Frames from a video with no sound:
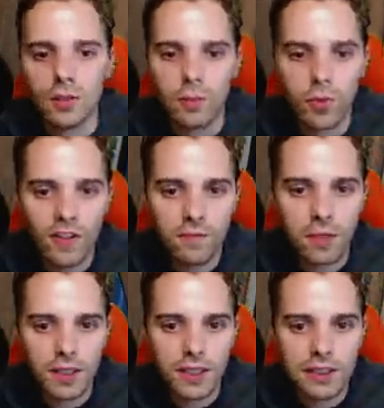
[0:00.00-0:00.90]
Brave
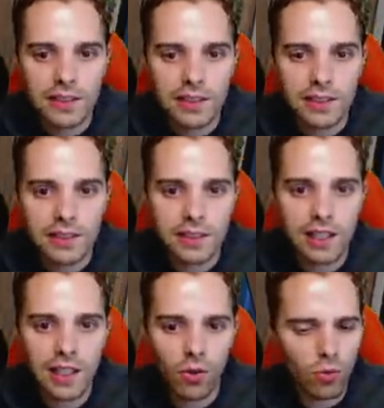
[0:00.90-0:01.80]
Blade knocking us
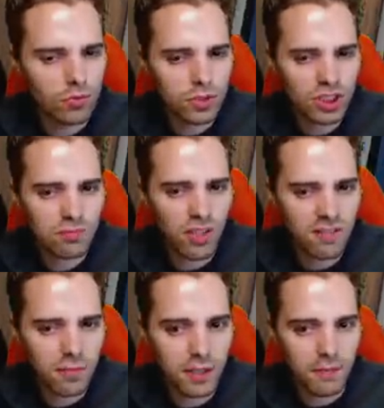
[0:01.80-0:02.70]
out. Oh, just
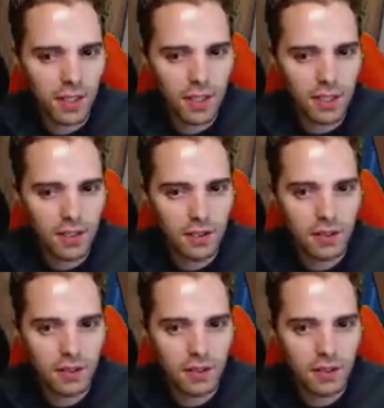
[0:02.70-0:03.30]
Brave Blade, man.